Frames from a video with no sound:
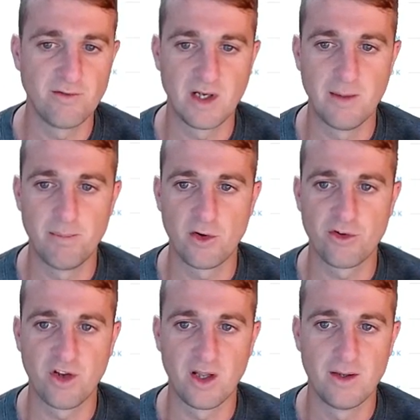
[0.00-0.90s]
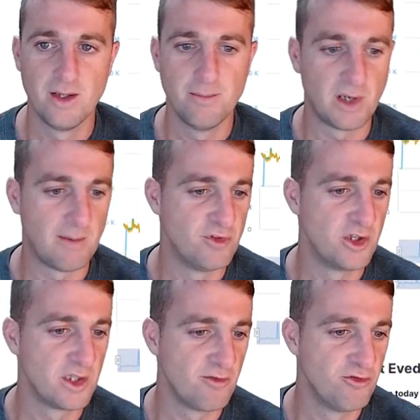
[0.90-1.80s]
their blockchain. But I'm
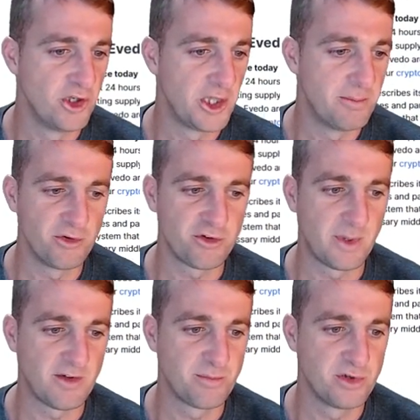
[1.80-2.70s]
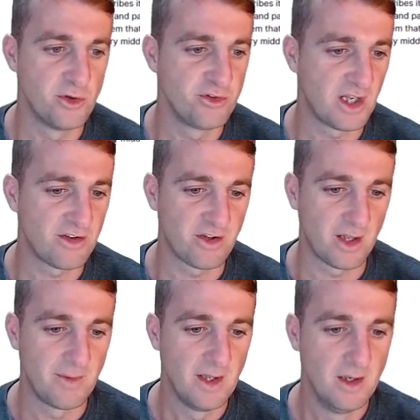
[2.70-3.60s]
really, really bullish about this project.
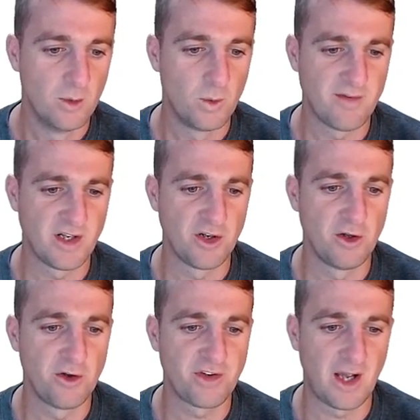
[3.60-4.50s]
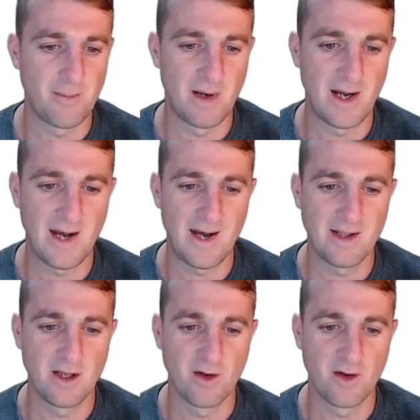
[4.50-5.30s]
We have had an all-time high at